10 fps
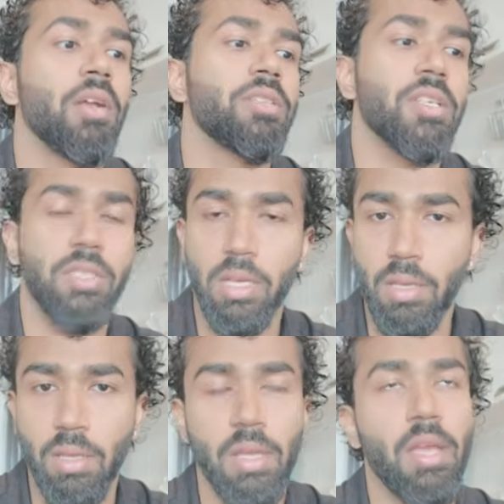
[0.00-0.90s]
tested
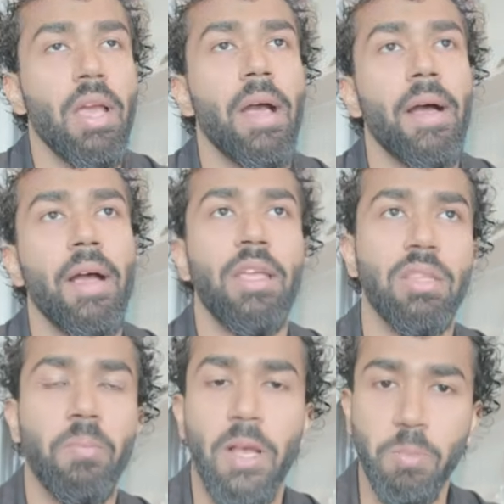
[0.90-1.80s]
in
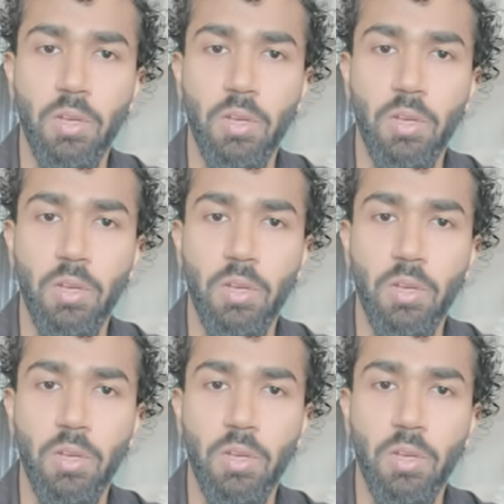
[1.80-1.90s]
the past,